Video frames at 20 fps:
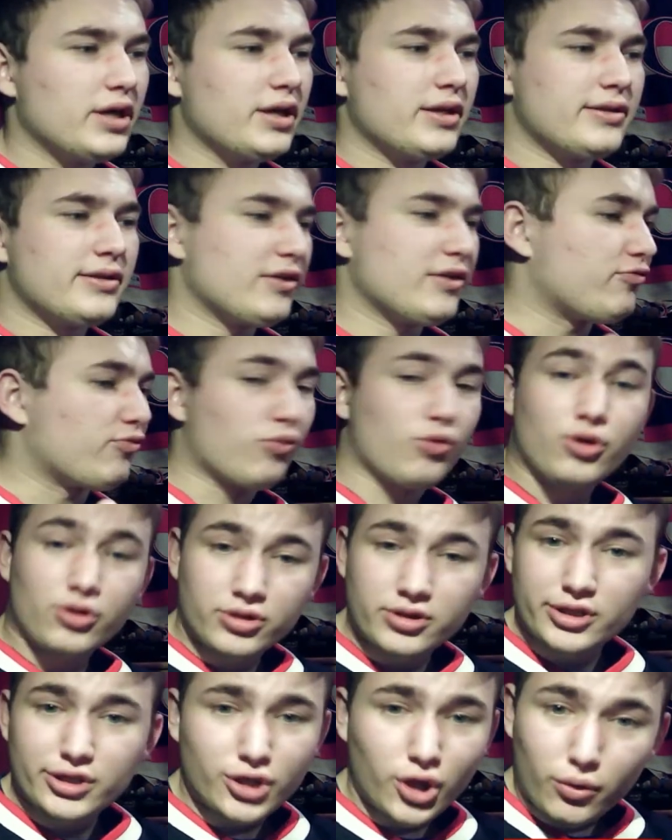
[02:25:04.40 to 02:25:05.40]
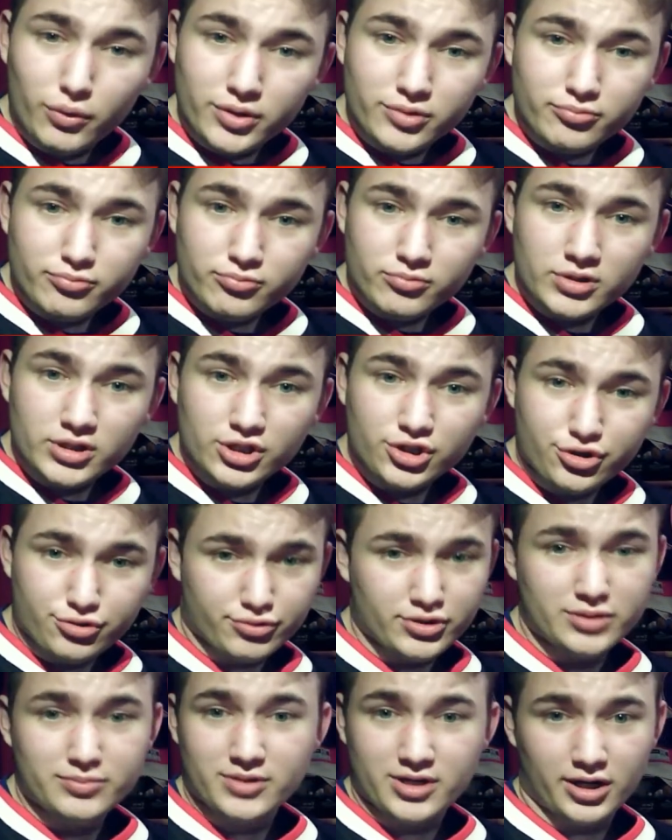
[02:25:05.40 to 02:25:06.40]
They've worn the O in
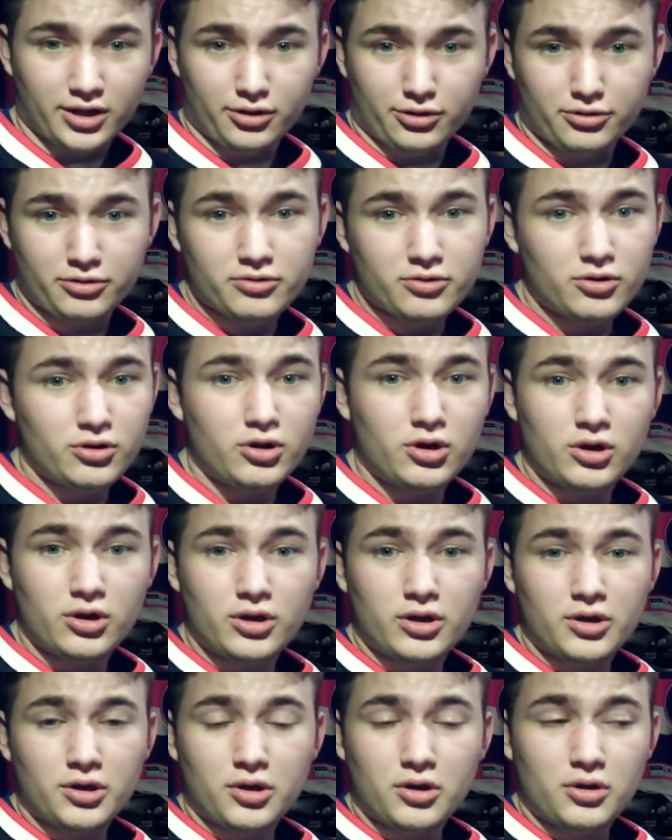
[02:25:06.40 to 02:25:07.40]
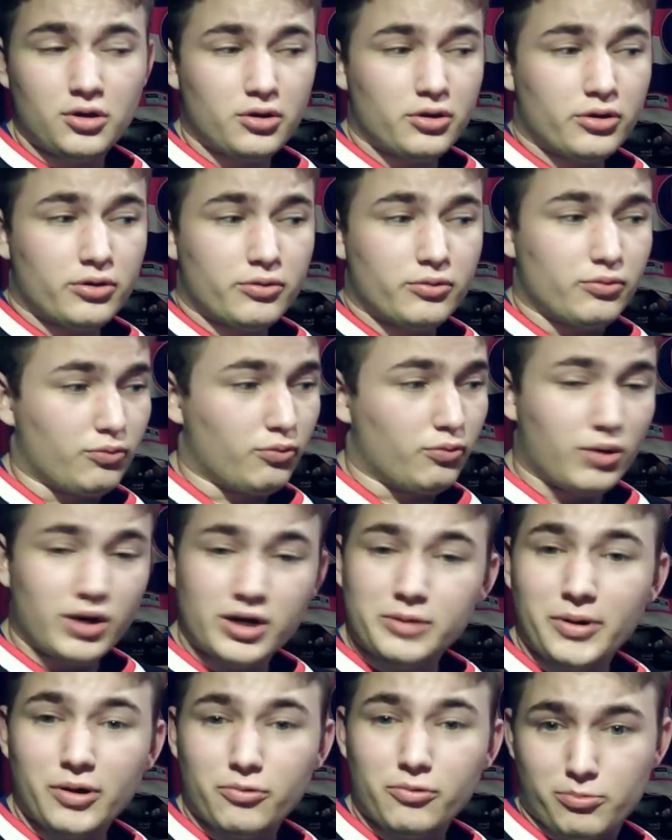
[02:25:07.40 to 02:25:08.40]
cream color. What
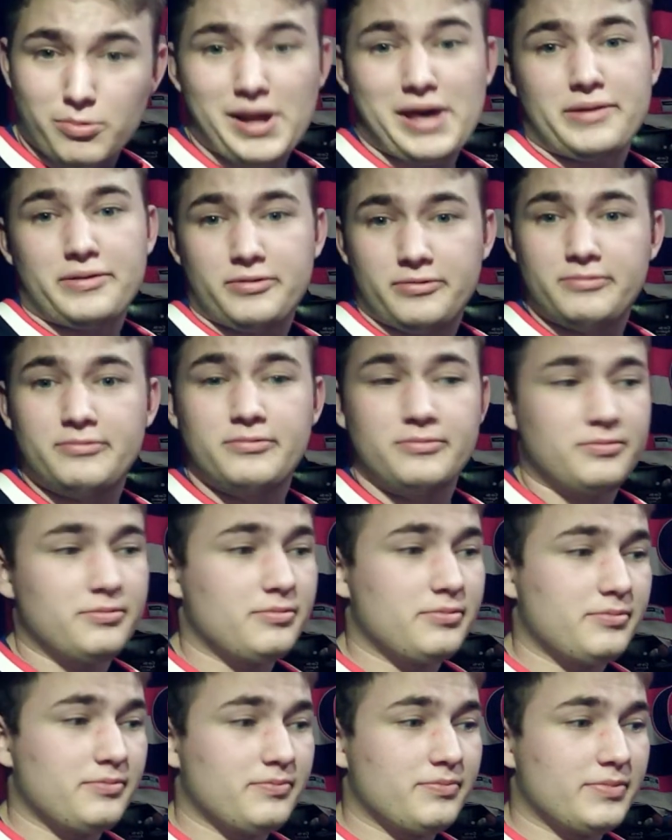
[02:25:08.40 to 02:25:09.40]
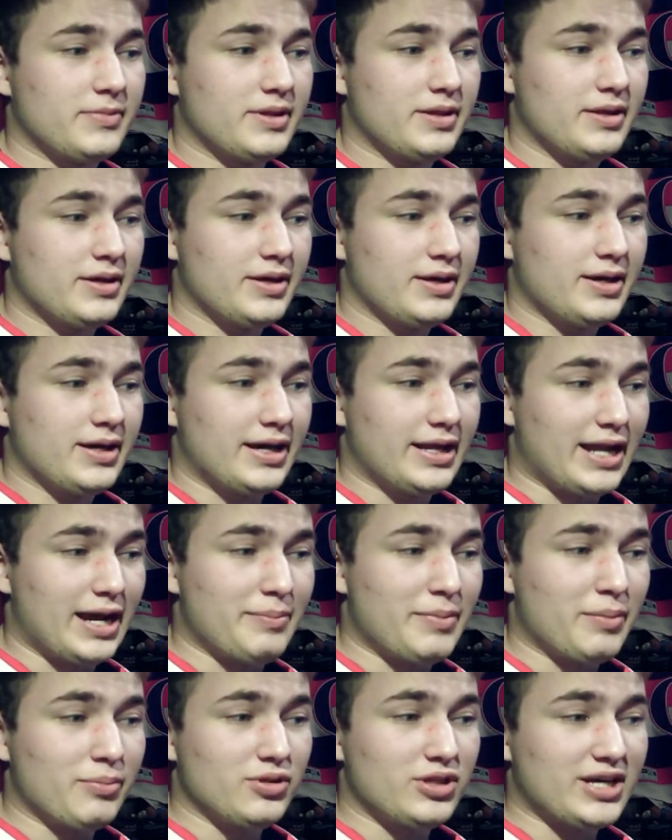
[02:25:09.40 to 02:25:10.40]
about red? And I
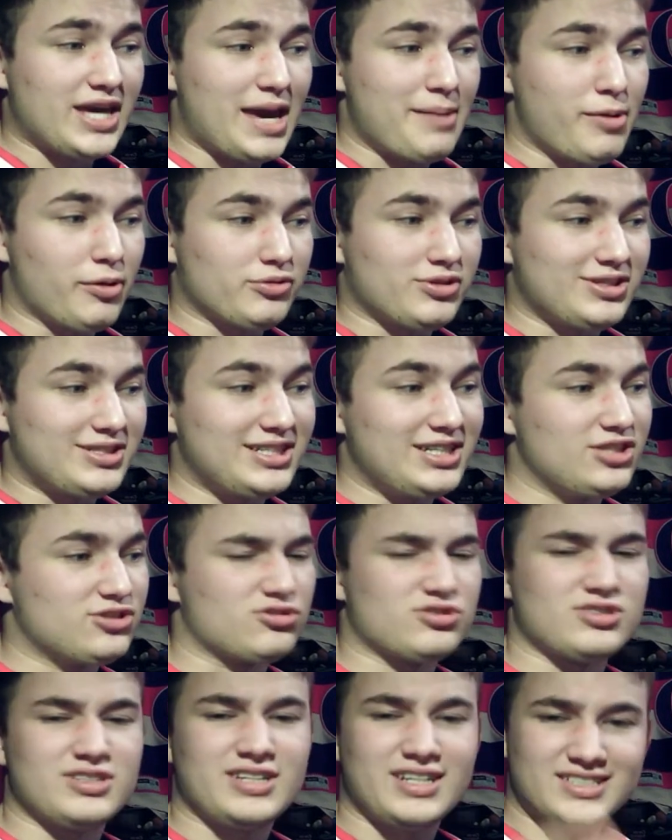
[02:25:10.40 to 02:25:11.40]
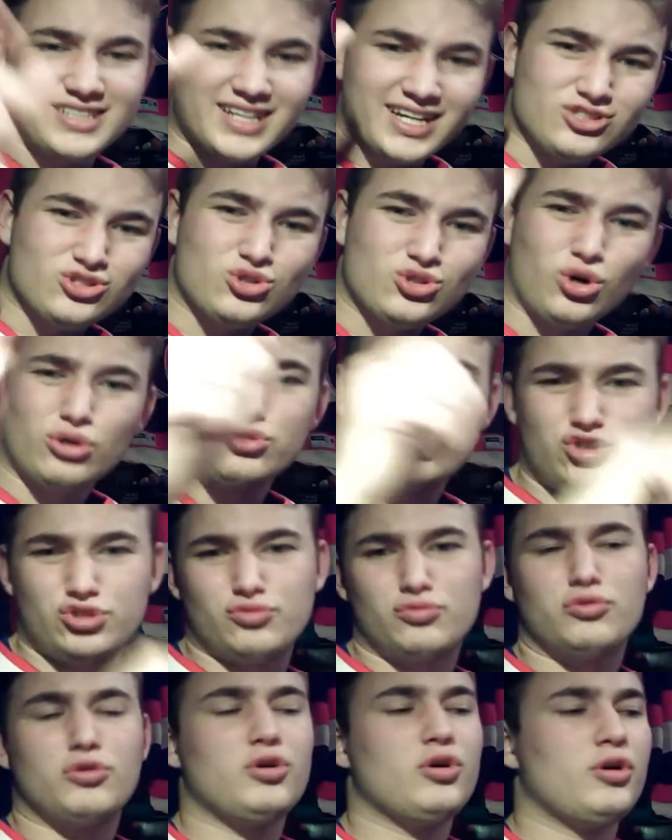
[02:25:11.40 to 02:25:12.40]
remember they came out with the teasers, and I said, I told you.
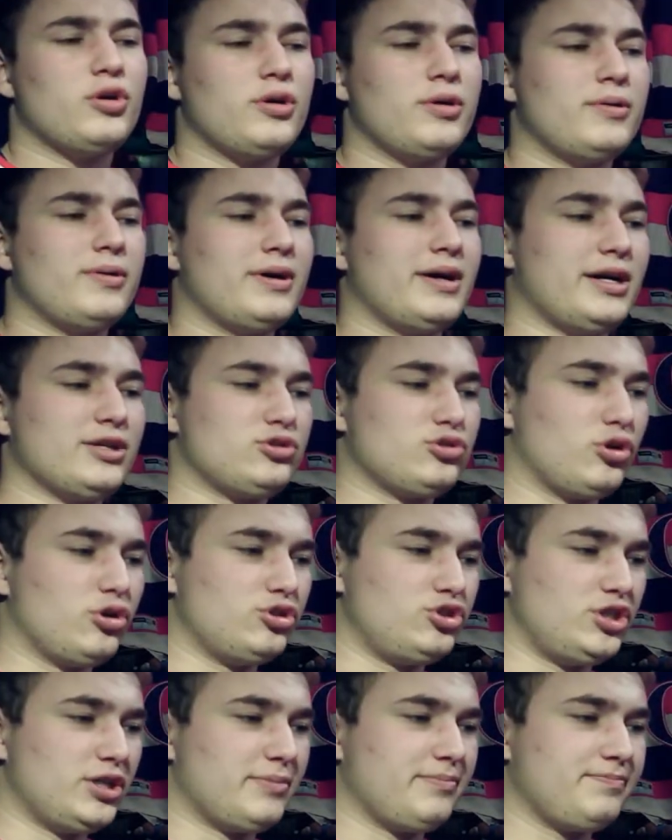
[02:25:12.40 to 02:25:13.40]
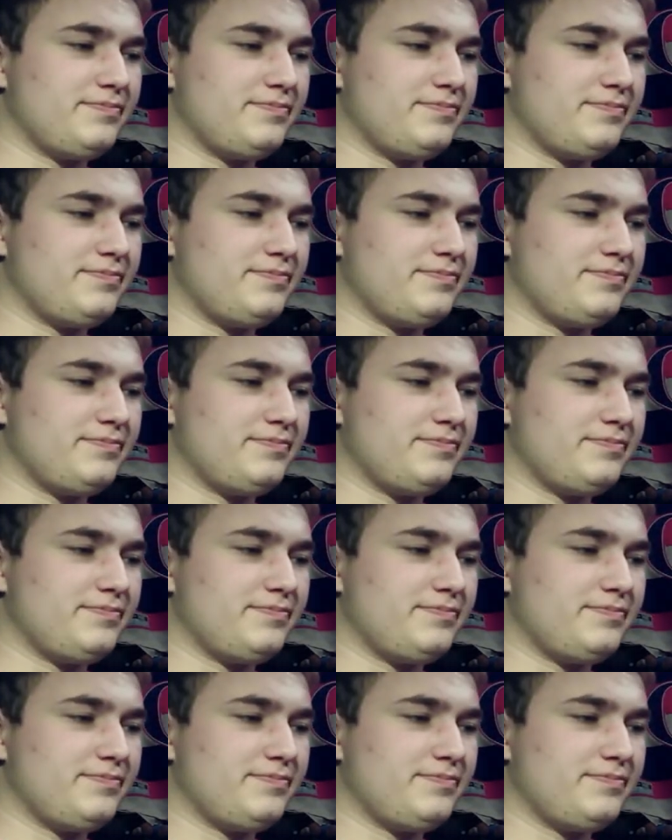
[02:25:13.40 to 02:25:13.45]
I told you.